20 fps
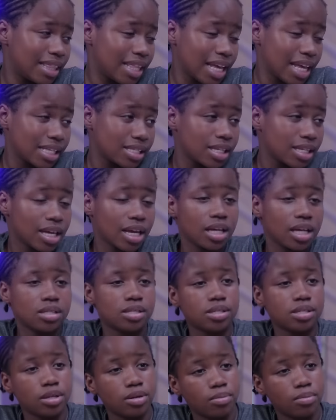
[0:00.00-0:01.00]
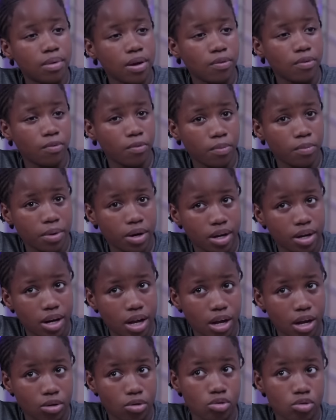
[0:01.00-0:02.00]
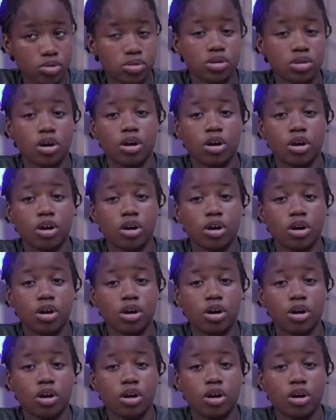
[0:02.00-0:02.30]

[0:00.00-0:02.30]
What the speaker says: thinks he can steal my woman and go